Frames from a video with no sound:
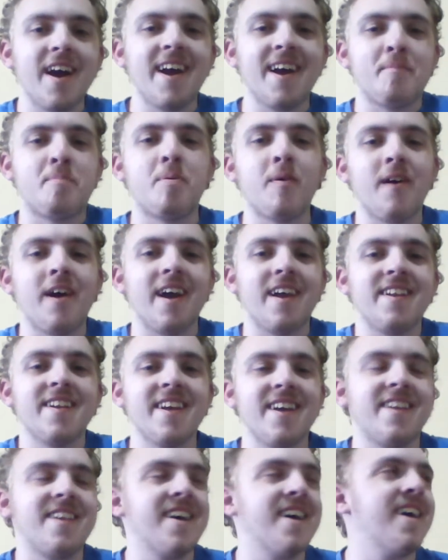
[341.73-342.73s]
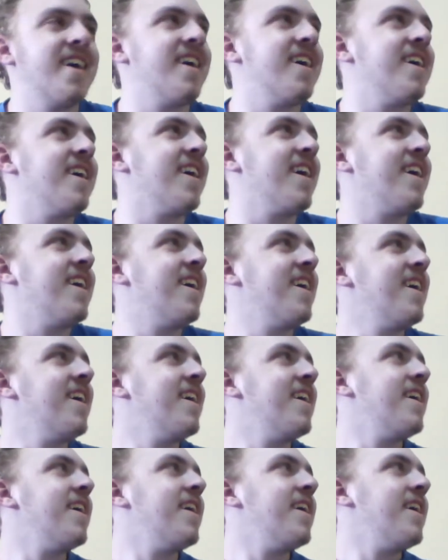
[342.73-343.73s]
pregnant,
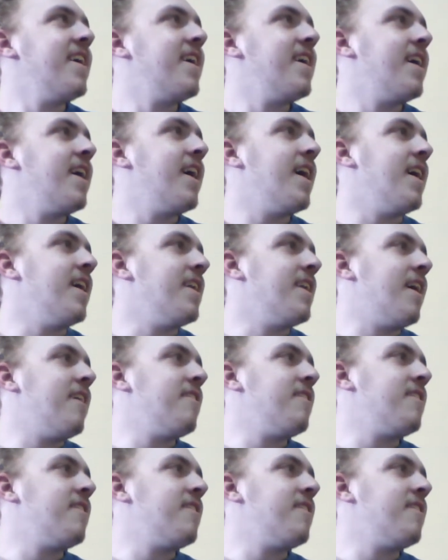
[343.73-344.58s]
and uh,